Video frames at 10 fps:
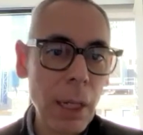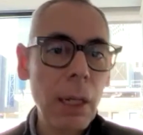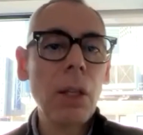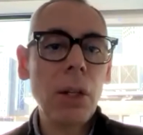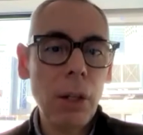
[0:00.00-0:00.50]

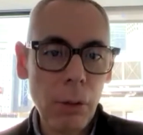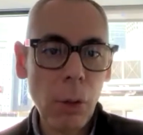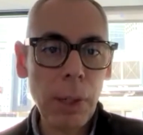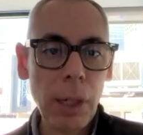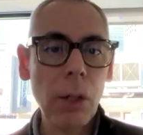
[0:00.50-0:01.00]
You
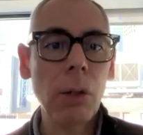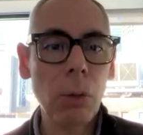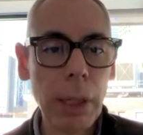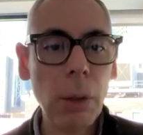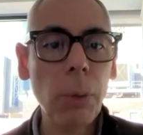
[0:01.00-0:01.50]
want to know
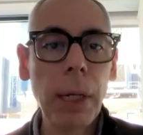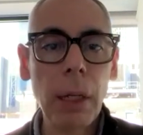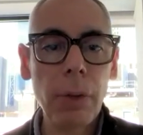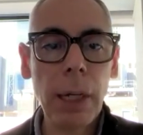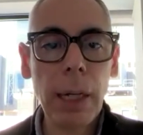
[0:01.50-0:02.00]
right away
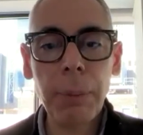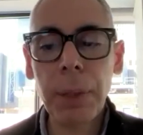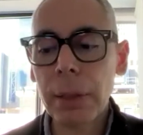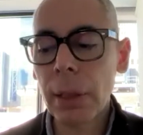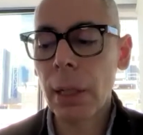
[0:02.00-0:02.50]
if that
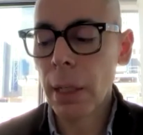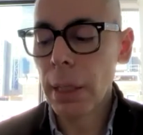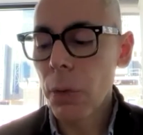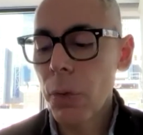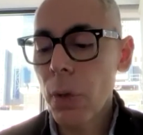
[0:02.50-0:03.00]
happens. So